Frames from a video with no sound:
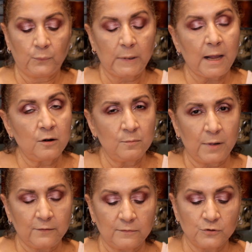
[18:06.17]
but I don't
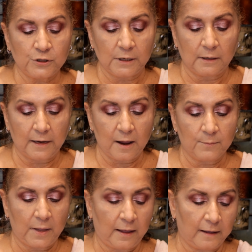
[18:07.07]
buy from She
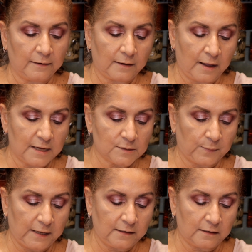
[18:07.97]
Glam, and I
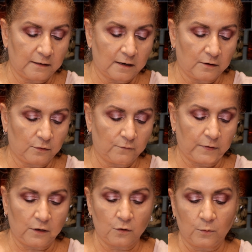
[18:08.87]
explained it in another
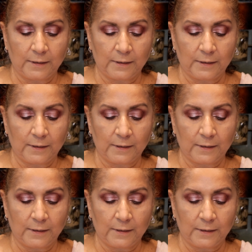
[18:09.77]
video,